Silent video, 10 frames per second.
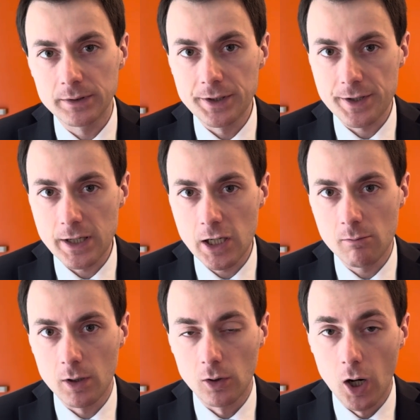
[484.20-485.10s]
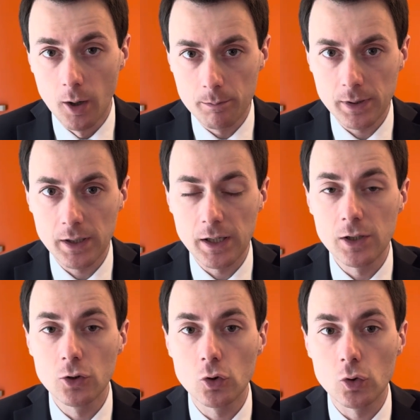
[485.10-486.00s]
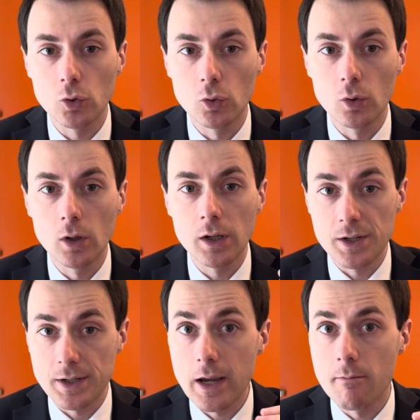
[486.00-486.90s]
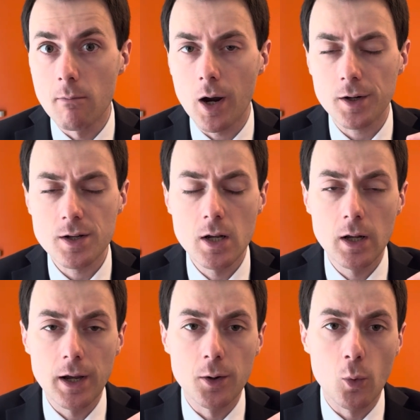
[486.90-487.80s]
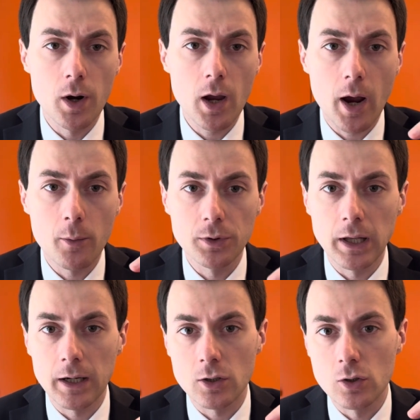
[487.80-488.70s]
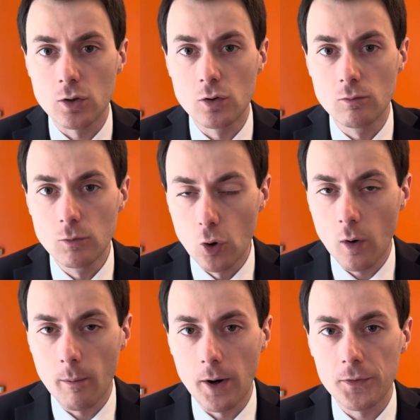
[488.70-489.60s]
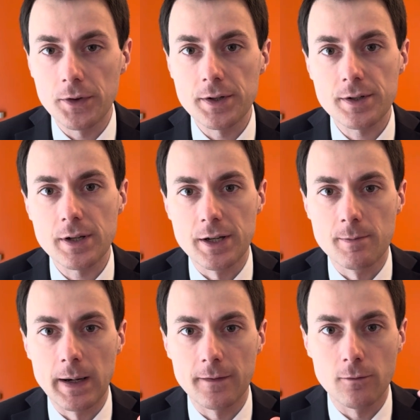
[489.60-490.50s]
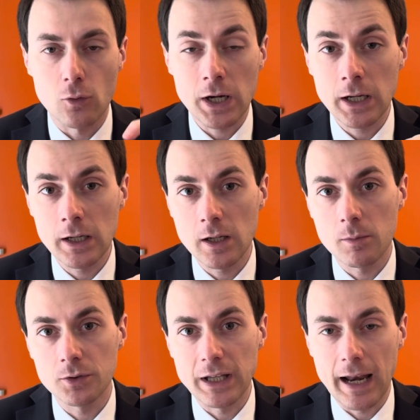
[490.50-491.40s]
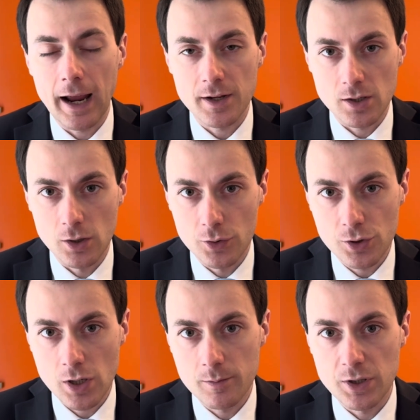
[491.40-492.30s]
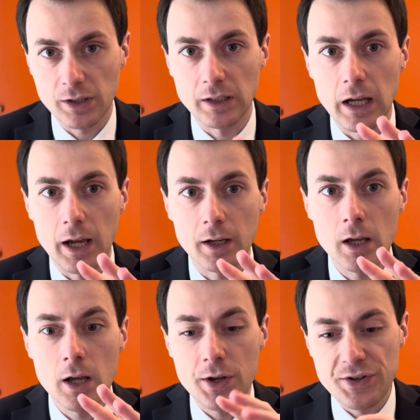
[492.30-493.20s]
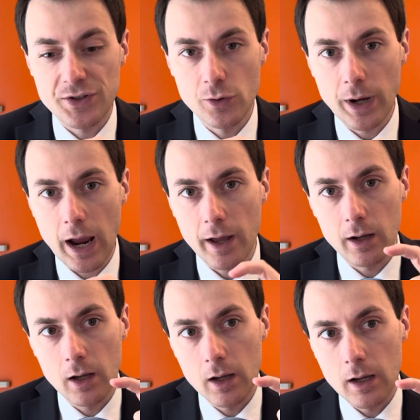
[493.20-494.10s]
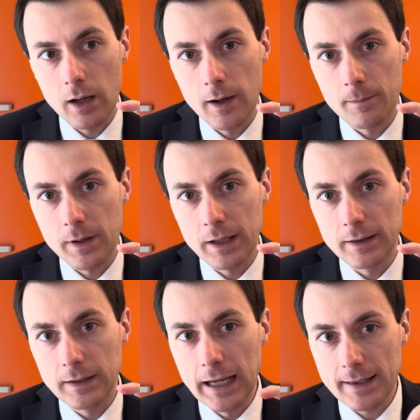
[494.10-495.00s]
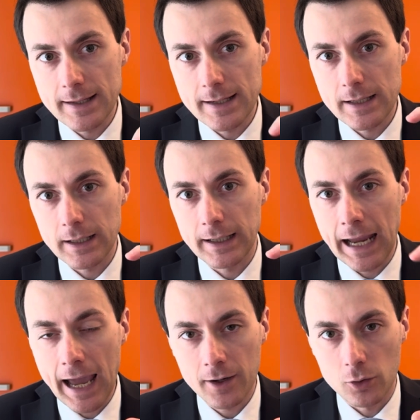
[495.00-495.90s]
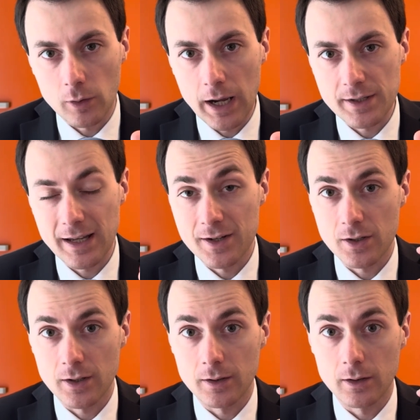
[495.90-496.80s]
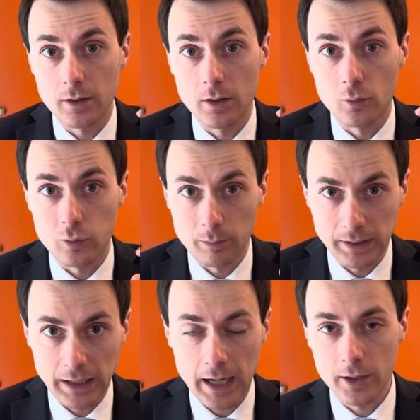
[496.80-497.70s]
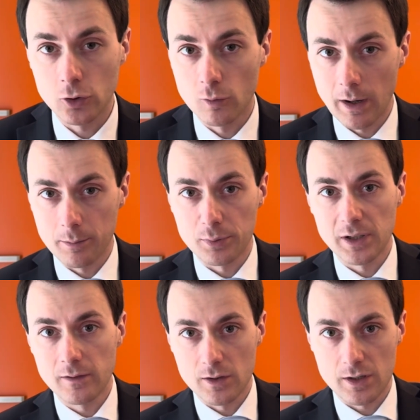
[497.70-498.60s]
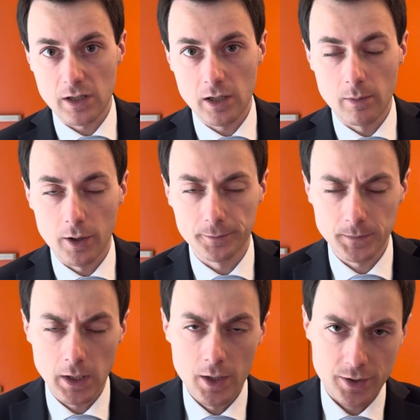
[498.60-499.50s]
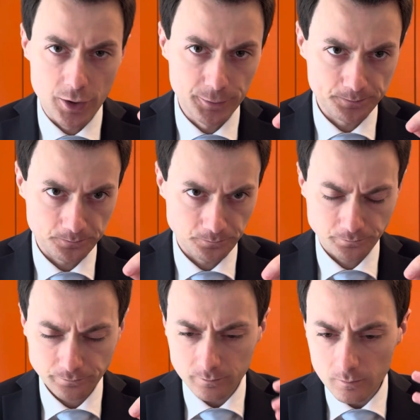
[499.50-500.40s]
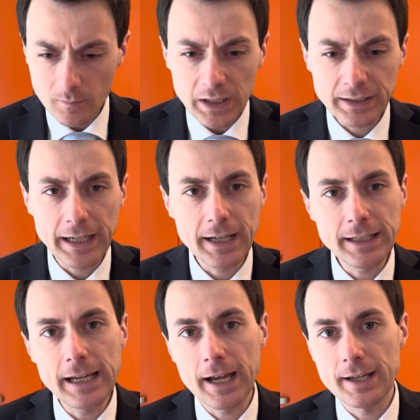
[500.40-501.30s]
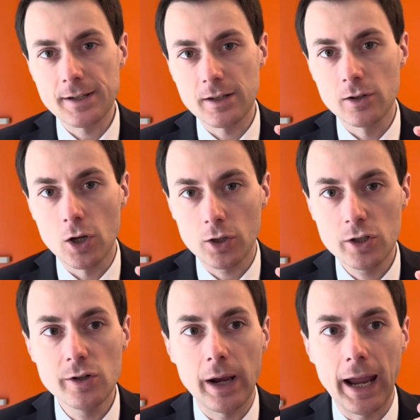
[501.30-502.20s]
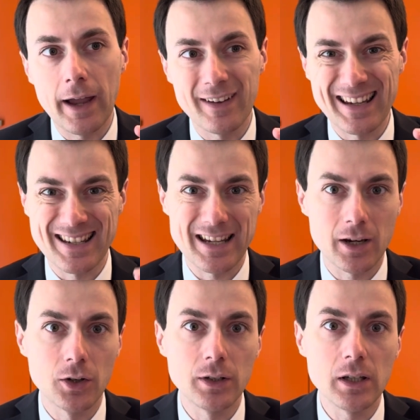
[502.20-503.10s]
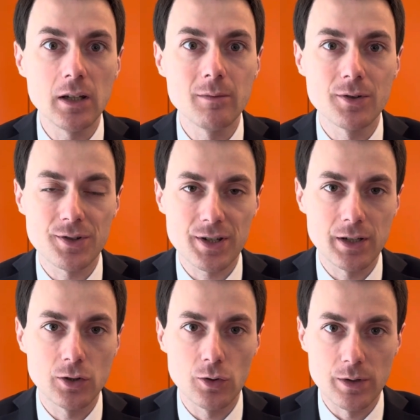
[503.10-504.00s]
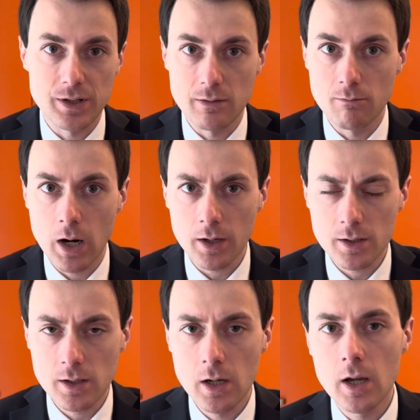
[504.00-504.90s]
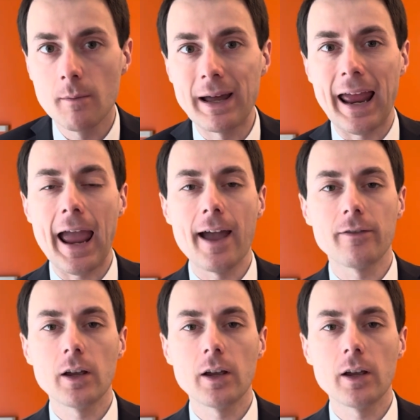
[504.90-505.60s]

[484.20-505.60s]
this email up into his inbox. And the way I would like to go about this is by writing an email that has no subject line, so that it gets categorized as a reply to my previous email. So the idea is not to have a second email sent to his inbox, but have